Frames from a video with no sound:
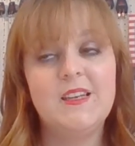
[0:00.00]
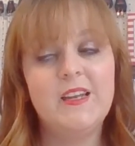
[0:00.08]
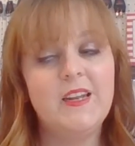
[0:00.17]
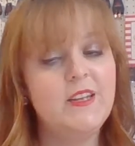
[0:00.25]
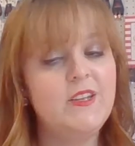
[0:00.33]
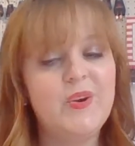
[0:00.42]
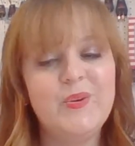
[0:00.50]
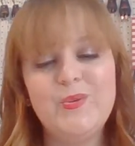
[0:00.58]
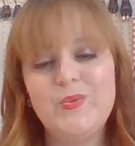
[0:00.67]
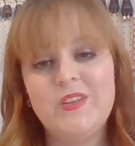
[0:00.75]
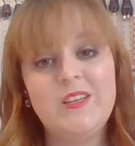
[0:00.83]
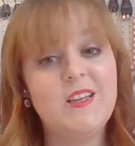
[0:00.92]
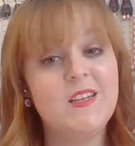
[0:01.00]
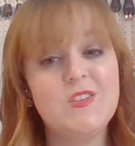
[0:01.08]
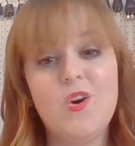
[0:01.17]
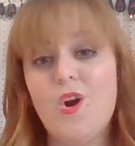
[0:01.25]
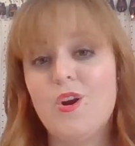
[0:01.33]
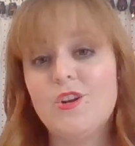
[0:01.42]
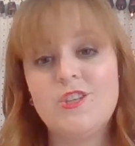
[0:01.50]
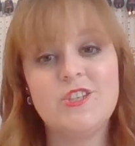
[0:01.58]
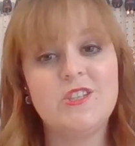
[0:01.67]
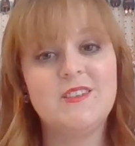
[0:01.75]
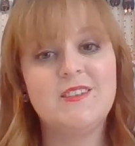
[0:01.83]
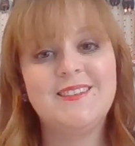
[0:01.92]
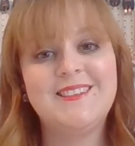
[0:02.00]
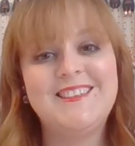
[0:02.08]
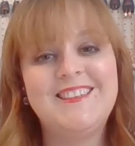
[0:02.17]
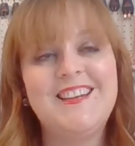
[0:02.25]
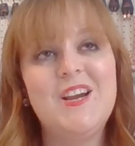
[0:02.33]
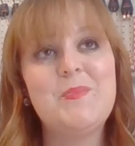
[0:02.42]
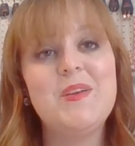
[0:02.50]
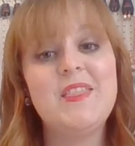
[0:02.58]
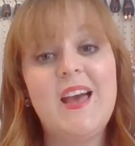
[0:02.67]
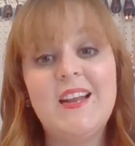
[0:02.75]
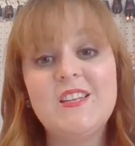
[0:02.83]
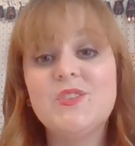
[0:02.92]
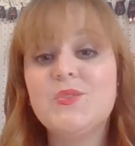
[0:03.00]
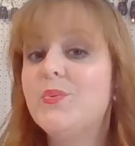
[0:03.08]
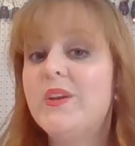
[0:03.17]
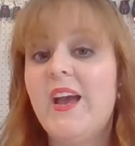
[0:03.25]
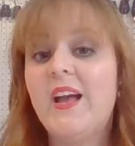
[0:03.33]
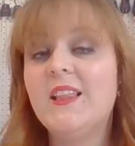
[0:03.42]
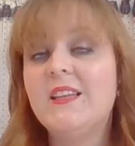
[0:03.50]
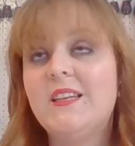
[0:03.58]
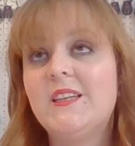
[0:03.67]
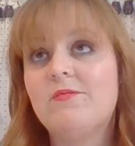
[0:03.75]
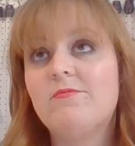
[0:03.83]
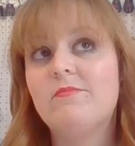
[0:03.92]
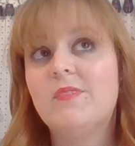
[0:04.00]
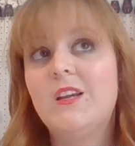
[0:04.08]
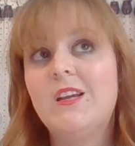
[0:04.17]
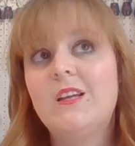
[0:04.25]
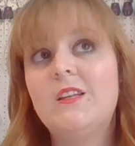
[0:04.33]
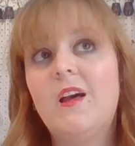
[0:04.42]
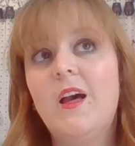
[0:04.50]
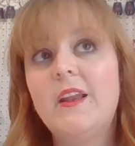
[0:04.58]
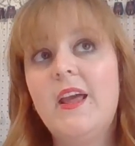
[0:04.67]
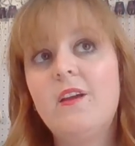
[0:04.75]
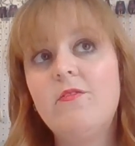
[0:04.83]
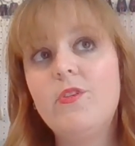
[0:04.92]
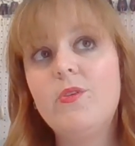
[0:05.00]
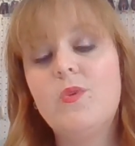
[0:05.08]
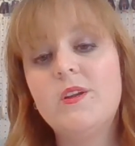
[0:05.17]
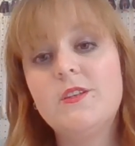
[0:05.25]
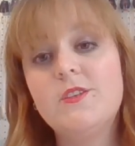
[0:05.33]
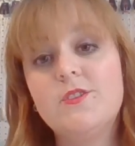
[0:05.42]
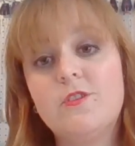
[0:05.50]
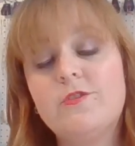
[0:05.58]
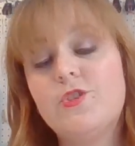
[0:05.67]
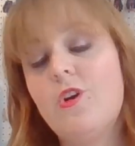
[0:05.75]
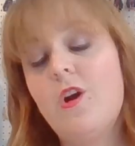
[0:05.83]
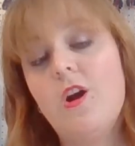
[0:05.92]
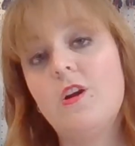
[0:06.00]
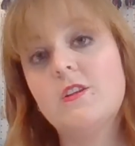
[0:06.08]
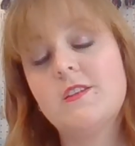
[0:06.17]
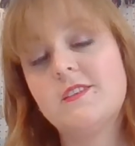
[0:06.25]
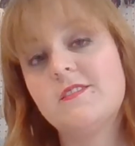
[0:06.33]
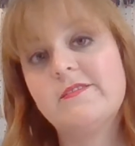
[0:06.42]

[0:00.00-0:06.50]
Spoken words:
And I know you think that's harsh, but that is the reality. Not everyone deserves your heart.